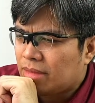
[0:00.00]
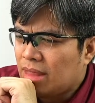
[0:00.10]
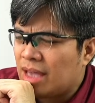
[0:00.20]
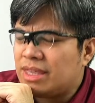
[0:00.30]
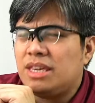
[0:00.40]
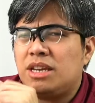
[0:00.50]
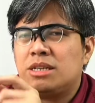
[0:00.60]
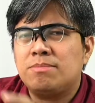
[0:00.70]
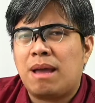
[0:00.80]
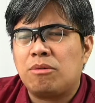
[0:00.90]
i think years
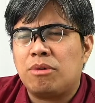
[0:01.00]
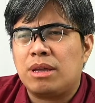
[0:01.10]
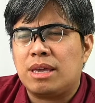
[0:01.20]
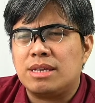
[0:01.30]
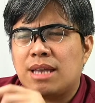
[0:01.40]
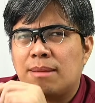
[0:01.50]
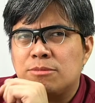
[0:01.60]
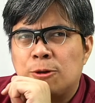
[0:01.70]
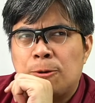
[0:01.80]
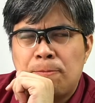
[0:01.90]
back with a
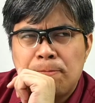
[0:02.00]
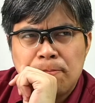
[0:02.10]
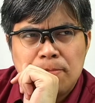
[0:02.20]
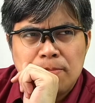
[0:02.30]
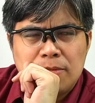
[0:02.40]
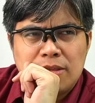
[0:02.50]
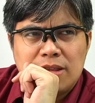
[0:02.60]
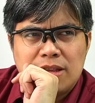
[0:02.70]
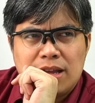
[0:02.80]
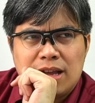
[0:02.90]
samsung
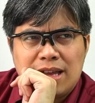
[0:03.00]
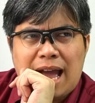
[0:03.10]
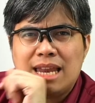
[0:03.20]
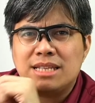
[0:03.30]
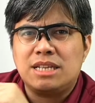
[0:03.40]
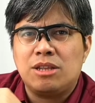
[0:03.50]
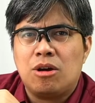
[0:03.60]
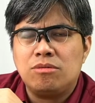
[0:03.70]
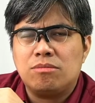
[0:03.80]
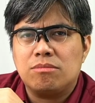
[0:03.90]
uh, galaxy
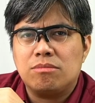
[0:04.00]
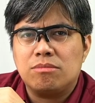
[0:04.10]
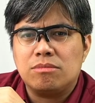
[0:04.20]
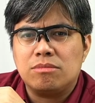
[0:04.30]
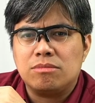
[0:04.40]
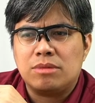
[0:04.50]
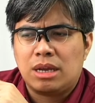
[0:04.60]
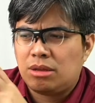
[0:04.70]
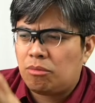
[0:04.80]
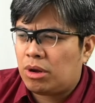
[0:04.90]
note right?
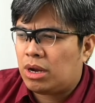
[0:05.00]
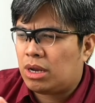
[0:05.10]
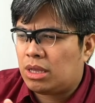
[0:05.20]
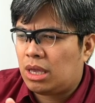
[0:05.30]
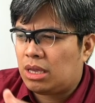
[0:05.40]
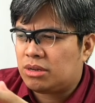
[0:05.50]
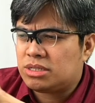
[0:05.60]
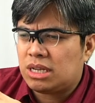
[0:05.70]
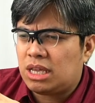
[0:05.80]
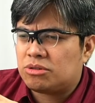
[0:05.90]
They were they
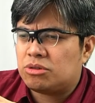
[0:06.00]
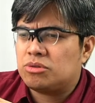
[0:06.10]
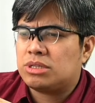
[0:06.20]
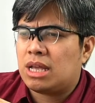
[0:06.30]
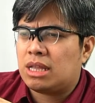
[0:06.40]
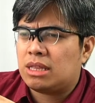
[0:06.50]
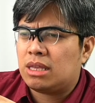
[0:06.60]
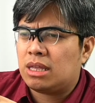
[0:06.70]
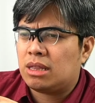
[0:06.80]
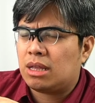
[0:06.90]
recently introduced that, and
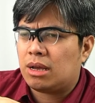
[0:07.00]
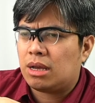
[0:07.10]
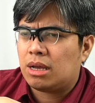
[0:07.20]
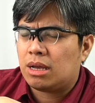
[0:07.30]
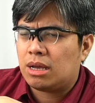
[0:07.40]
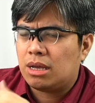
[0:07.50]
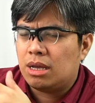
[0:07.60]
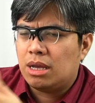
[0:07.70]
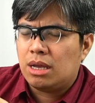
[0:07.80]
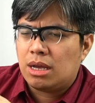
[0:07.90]
then uh,
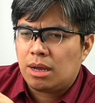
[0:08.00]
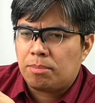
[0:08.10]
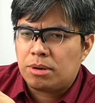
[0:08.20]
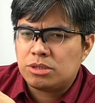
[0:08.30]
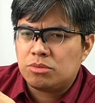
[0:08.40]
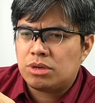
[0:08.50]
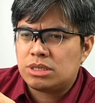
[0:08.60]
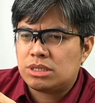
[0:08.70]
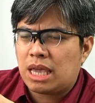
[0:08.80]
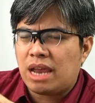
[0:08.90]
a person was
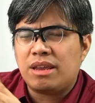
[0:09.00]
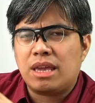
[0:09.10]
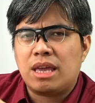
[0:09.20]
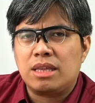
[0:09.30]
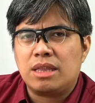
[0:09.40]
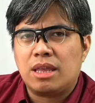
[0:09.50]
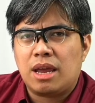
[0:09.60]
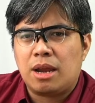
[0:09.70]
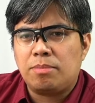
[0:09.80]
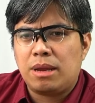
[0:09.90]
carrying it in the
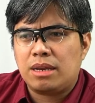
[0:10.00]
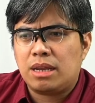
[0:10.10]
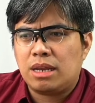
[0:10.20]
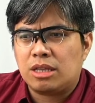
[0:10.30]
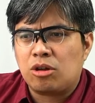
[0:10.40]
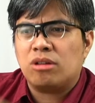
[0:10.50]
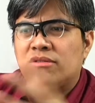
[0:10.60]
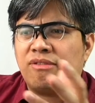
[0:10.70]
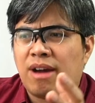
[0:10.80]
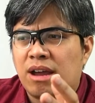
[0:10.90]
airplane, and then it caught
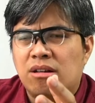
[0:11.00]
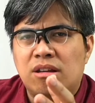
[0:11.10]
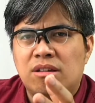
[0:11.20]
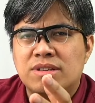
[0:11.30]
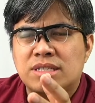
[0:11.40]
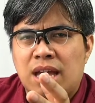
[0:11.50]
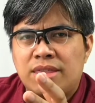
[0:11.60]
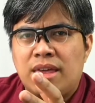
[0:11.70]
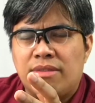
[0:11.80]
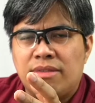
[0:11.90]
fire all of a sudden.